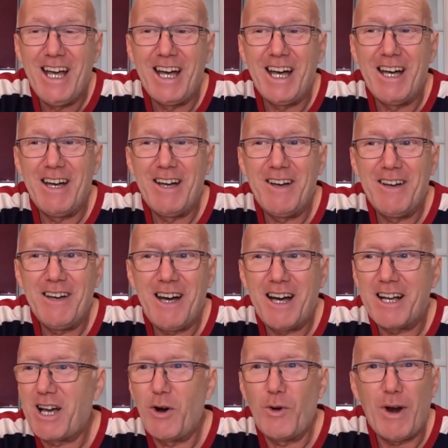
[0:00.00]

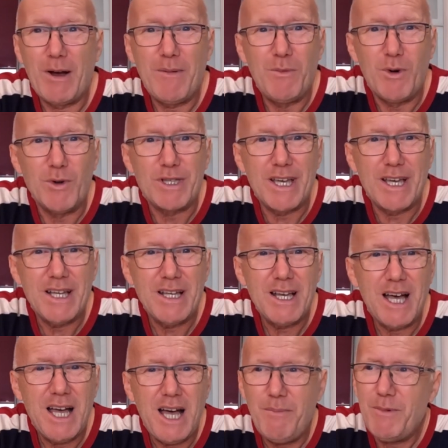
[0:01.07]
I go around Malta.
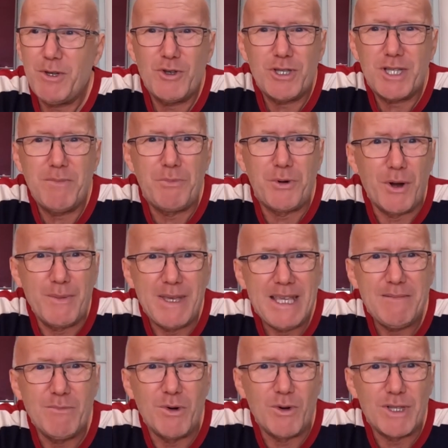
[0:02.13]
I'm just a
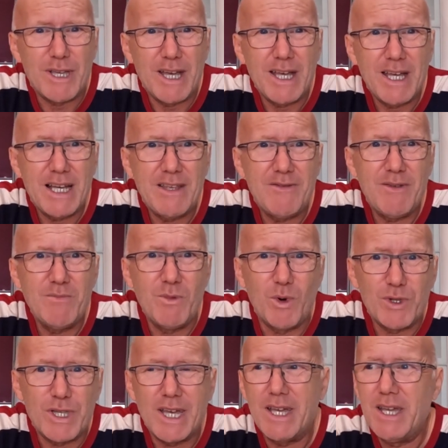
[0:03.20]
Brummie in Malta. I live in
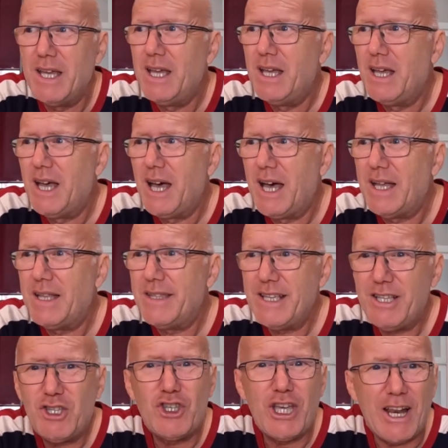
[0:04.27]
Malta. And
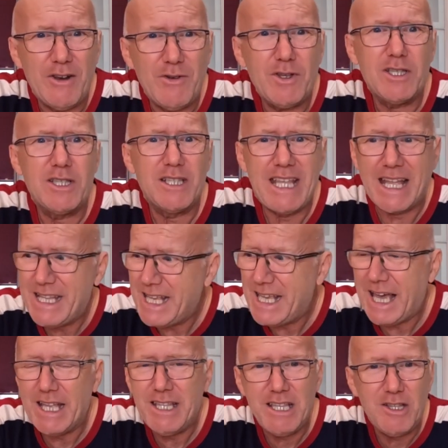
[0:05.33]
this channel is
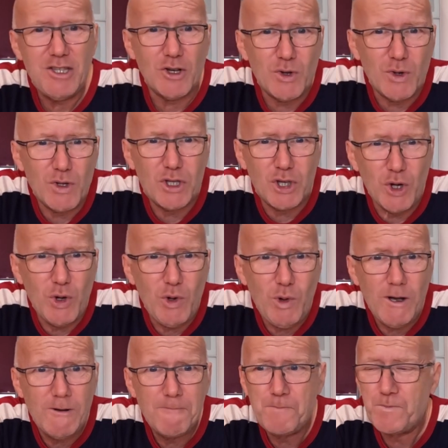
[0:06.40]
dedicated
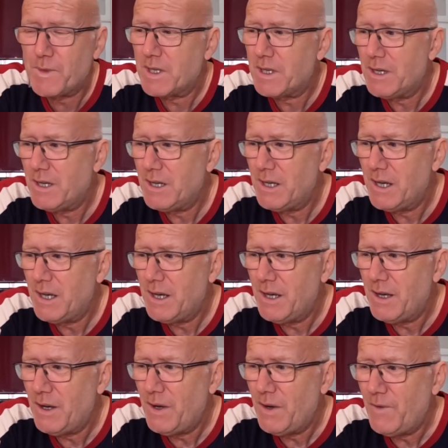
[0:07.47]
to
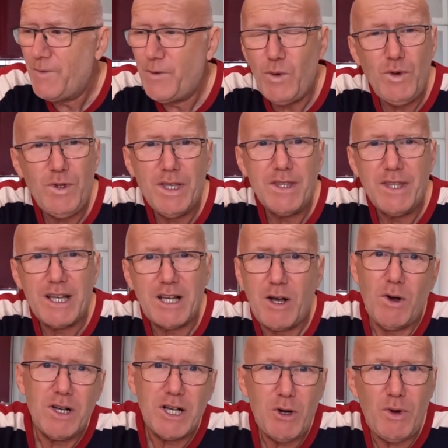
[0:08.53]
food that
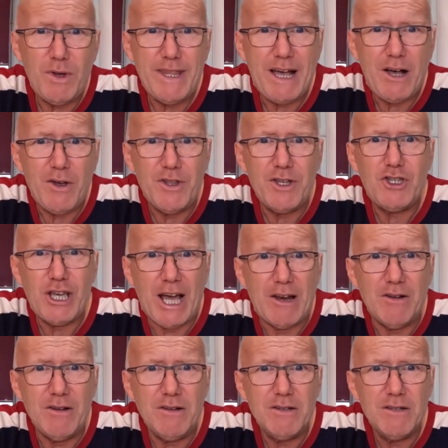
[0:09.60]
can't go on that other
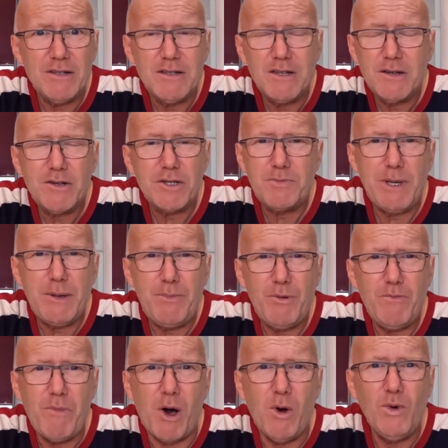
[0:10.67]
channel. Because
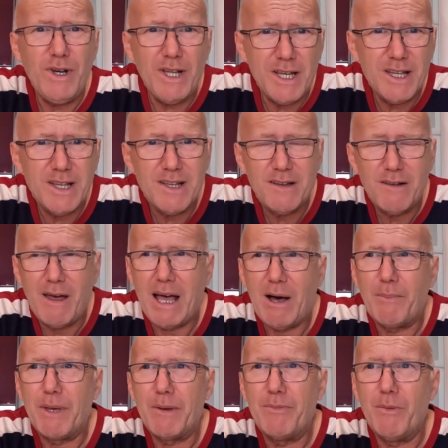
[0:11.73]
people moan.
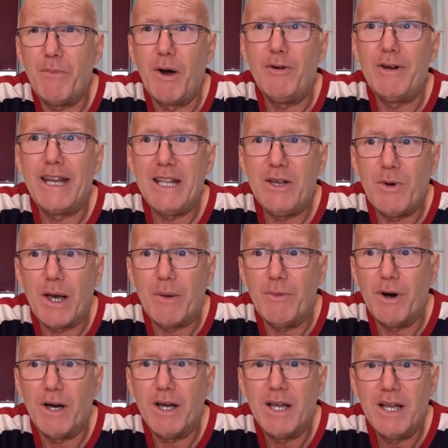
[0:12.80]
Well, people moan anyway,
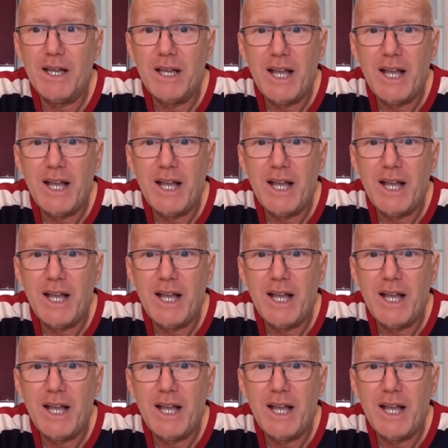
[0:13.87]
but